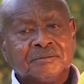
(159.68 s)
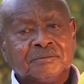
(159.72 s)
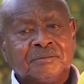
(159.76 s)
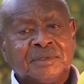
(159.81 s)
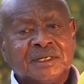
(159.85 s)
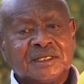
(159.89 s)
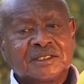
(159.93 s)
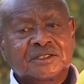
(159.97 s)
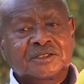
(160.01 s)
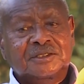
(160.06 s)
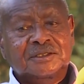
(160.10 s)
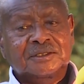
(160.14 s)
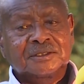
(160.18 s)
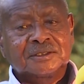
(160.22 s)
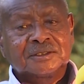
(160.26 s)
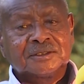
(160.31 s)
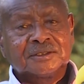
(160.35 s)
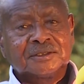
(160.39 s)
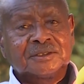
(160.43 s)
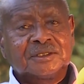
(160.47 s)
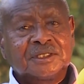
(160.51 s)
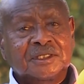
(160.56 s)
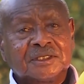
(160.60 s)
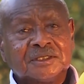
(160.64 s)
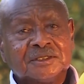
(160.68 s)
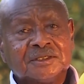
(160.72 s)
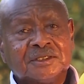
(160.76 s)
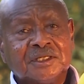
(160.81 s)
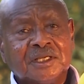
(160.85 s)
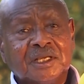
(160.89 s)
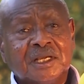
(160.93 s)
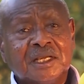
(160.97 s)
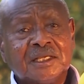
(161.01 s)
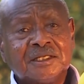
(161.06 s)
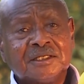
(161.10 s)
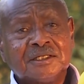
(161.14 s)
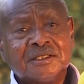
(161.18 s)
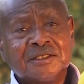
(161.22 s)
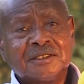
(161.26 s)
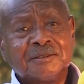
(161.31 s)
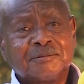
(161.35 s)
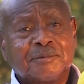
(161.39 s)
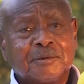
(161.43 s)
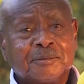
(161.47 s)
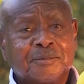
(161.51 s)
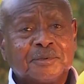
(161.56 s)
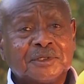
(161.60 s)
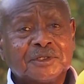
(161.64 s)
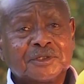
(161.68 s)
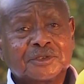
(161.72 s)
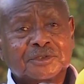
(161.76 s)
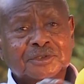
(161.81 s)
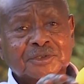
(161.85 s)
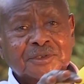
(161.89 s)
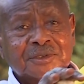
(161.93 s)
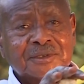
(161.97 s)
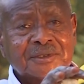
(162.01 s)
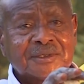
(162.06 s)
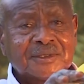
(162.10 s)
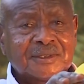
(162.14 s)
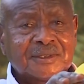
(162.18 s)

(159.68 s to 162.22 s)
But they hide in the population.